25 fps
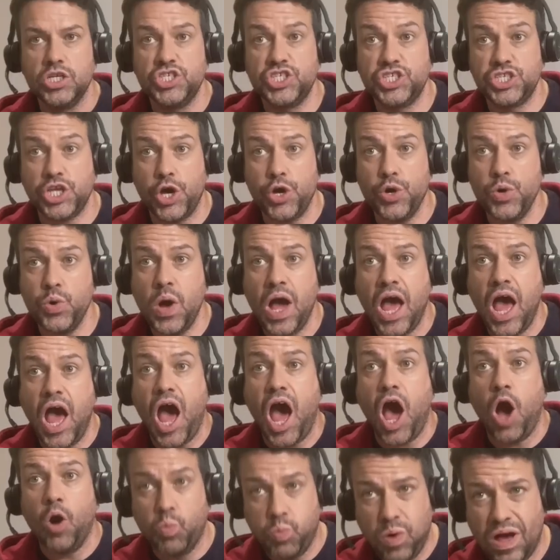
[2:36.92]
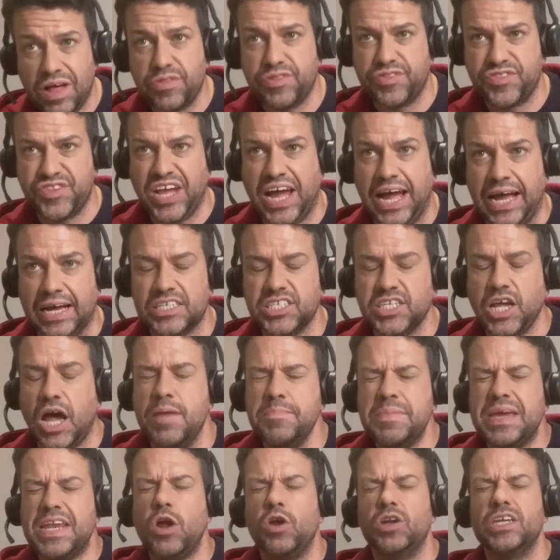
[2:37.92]
So, a wealth tax. I
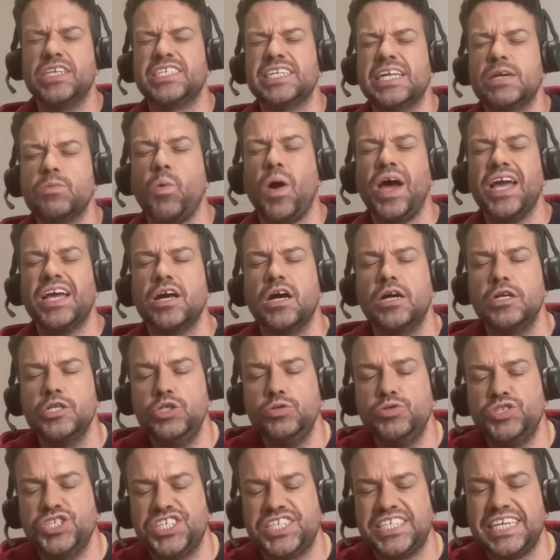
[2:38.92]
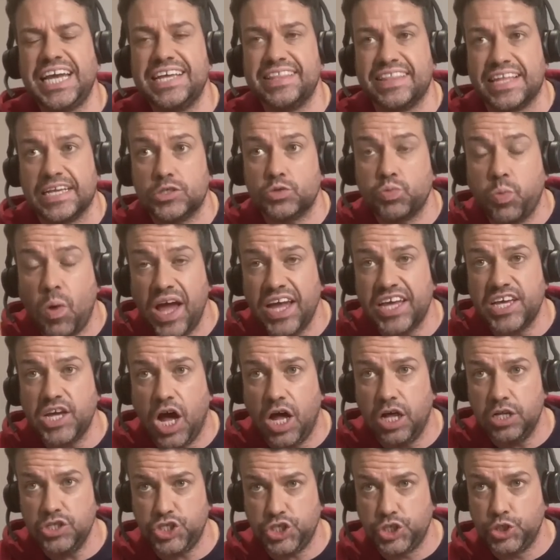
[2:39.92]
mean, honestly, why can't you just say this? Why
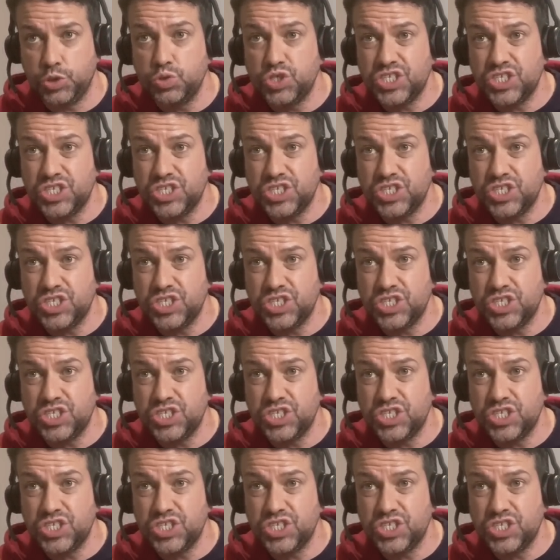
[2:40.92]
can't you